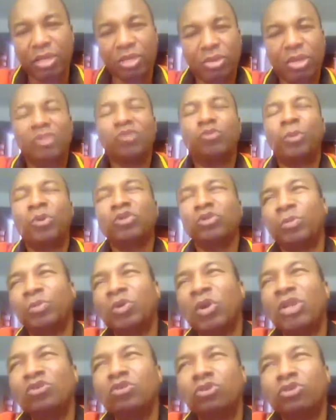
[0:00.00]
You're supposed to
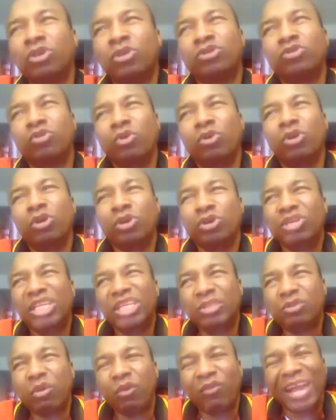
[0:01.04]
be going to church to
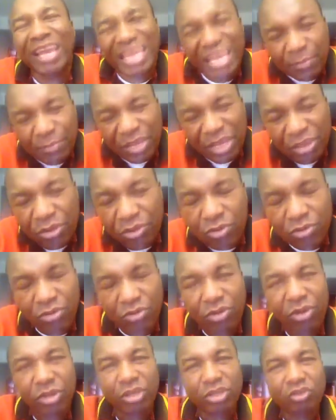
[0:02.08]
discover him in
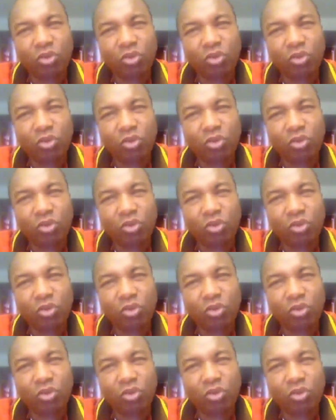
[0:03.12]
you,